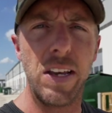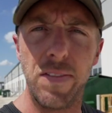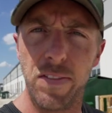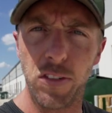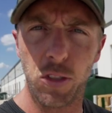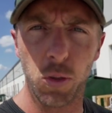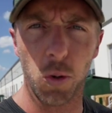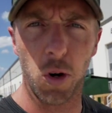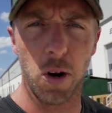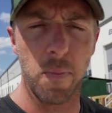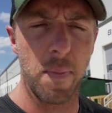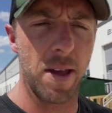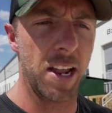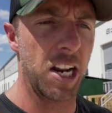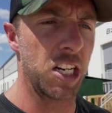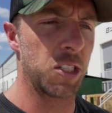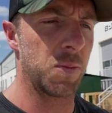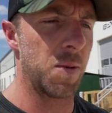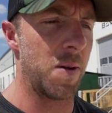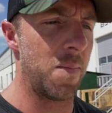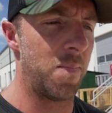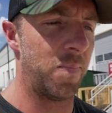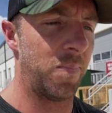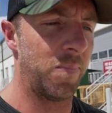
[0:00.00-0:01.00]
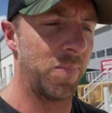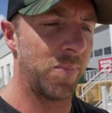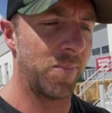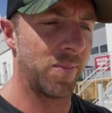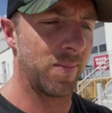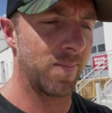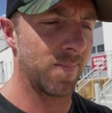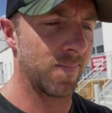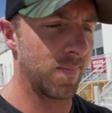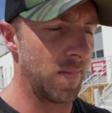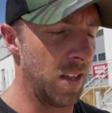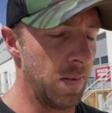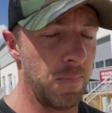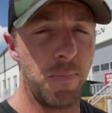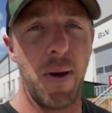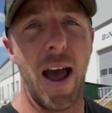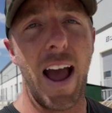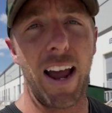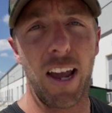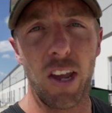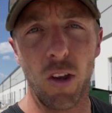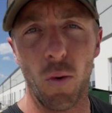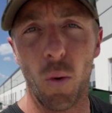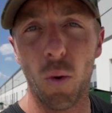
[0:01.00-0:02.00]
inventory management and
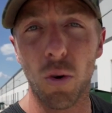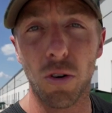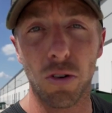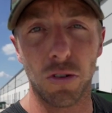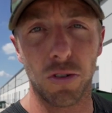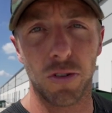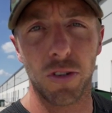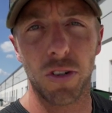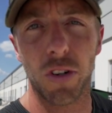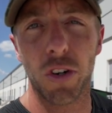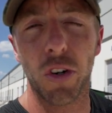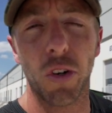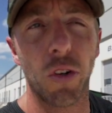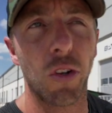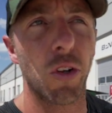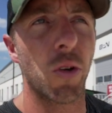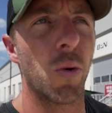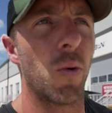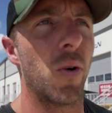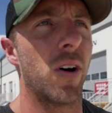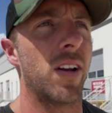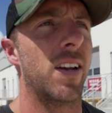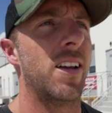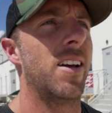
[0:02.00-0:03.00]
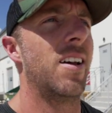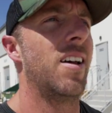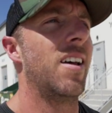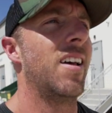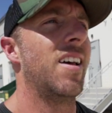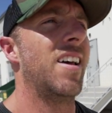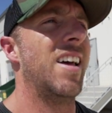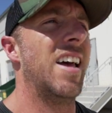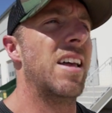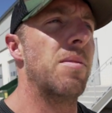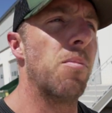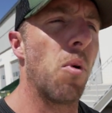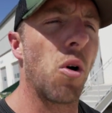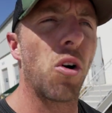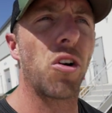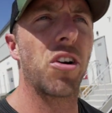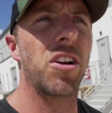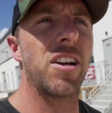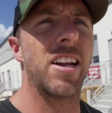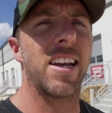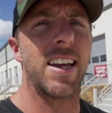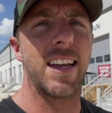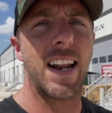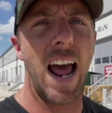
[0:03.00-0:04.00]
packing orders early on and
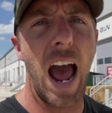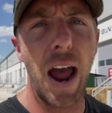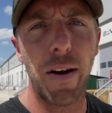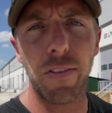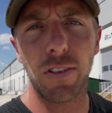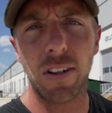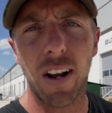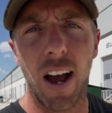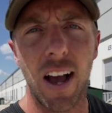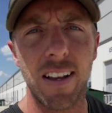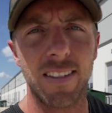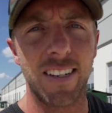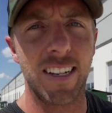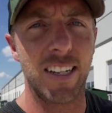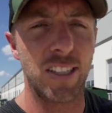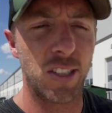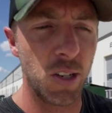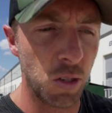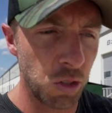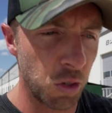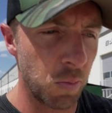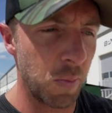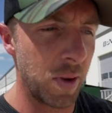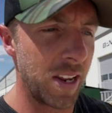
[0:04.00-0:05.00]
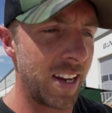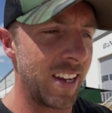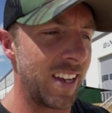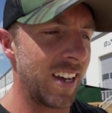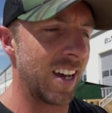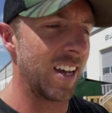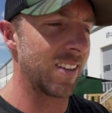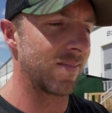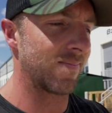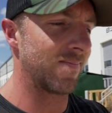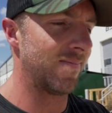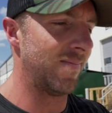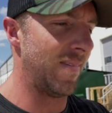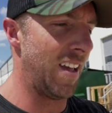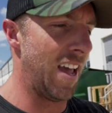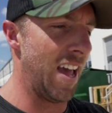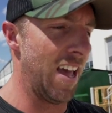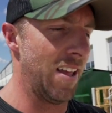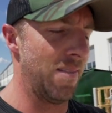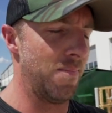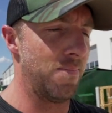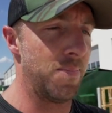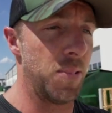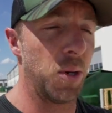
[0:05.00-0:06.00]
marketing and advertising and social media
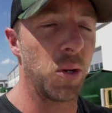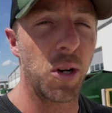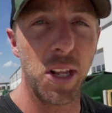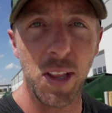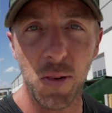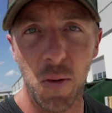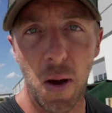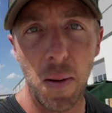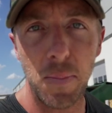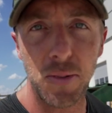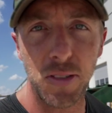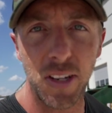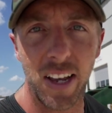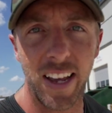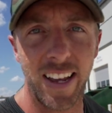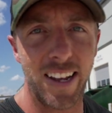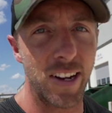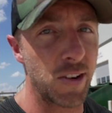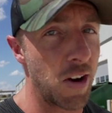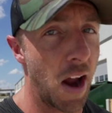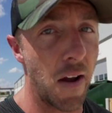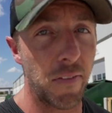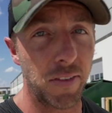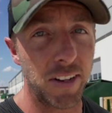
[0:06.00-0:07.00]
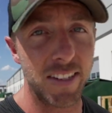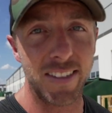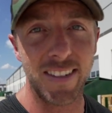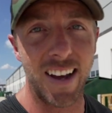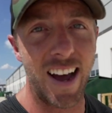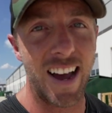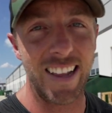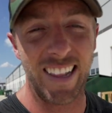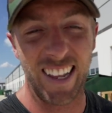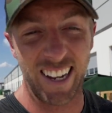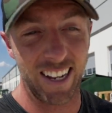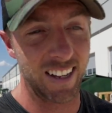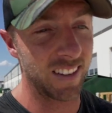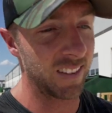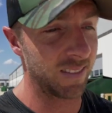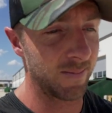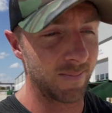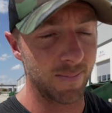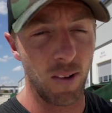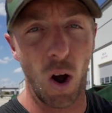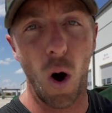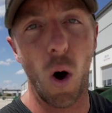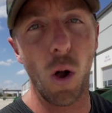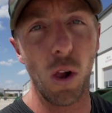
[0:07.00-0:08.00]
and building the website and graphic design, like
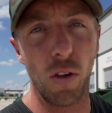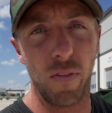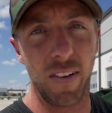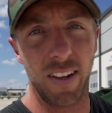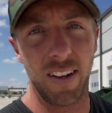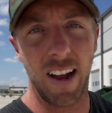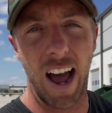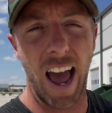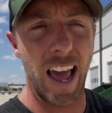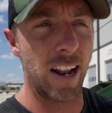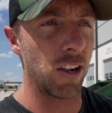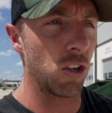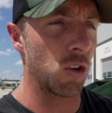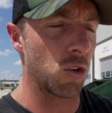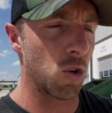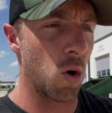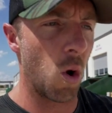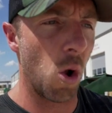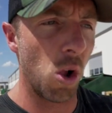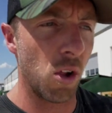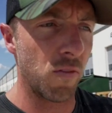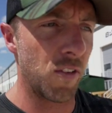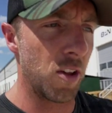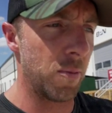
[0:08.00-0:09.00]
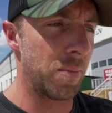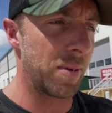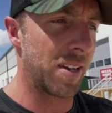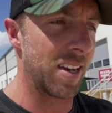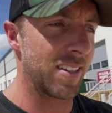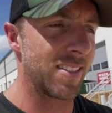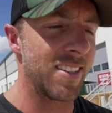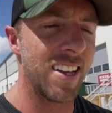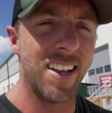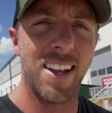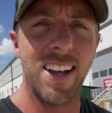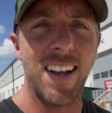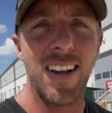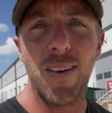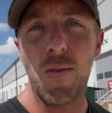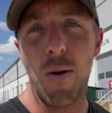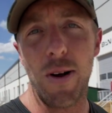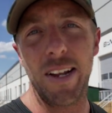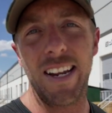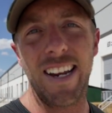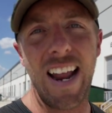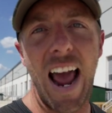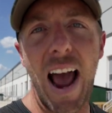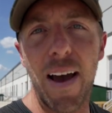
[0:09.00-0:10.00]
all of it. I had to learn all of it because,
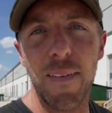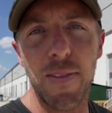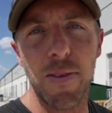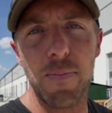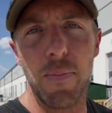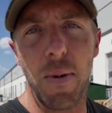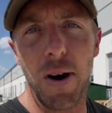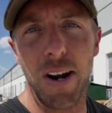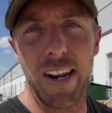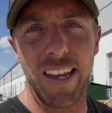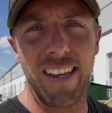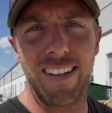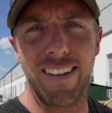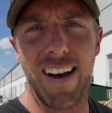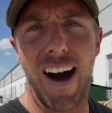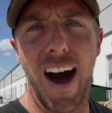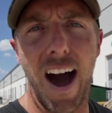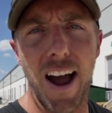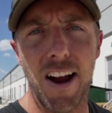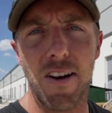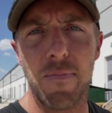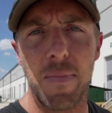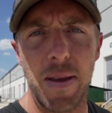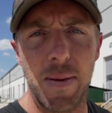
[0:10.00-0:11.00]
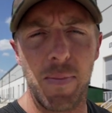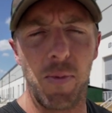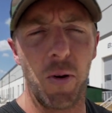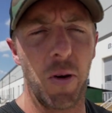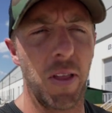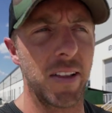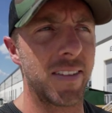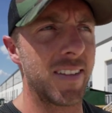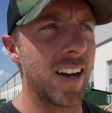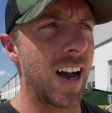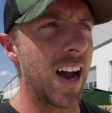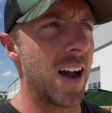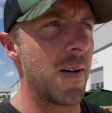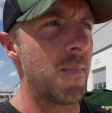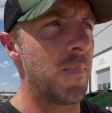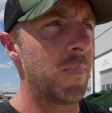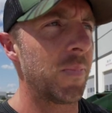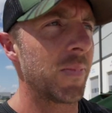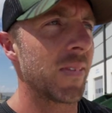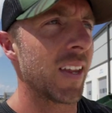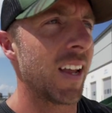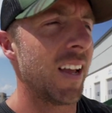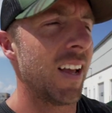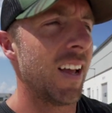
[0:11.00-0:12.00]
well, I didn't have the money to hire people at the
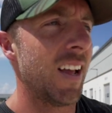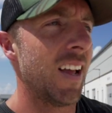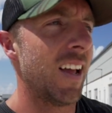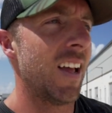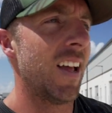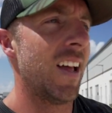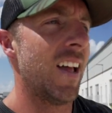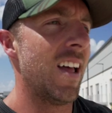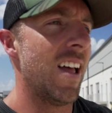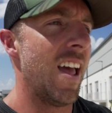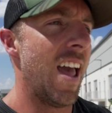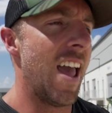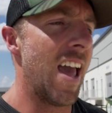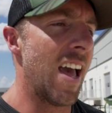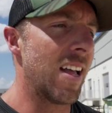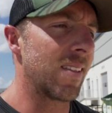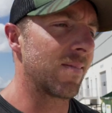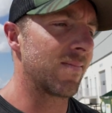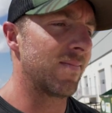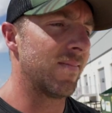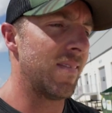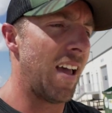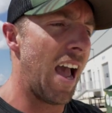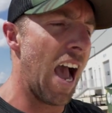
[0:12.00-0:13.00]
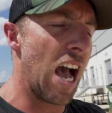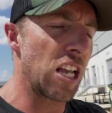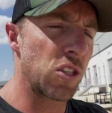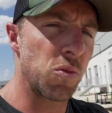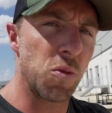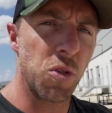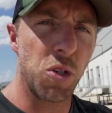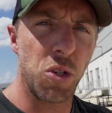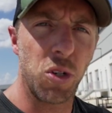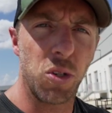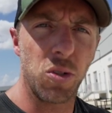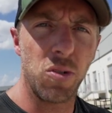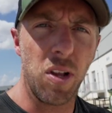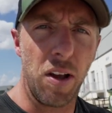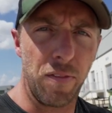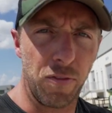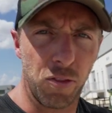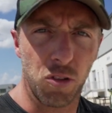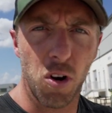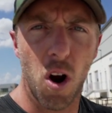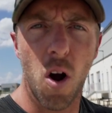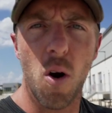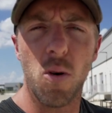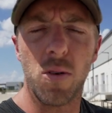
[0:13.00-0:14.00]
time. And as we
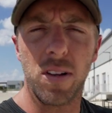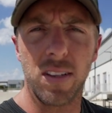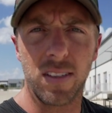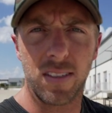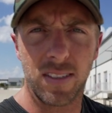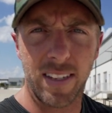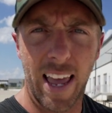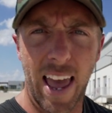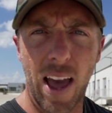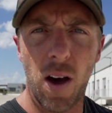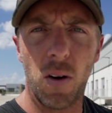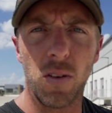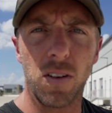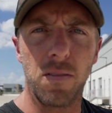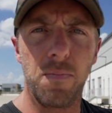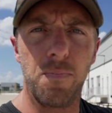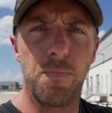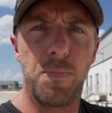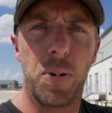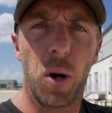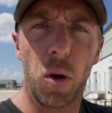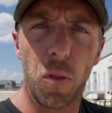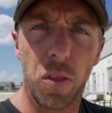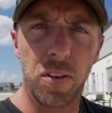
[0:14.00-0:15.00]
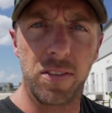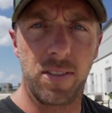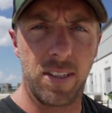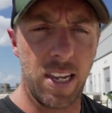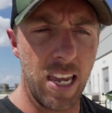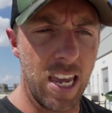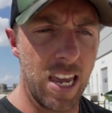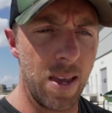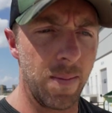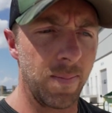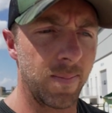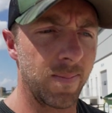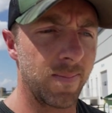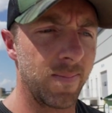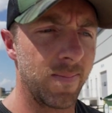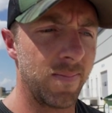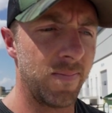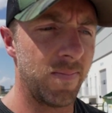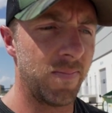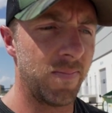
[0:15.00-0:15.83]
have grown and scaled and built the team,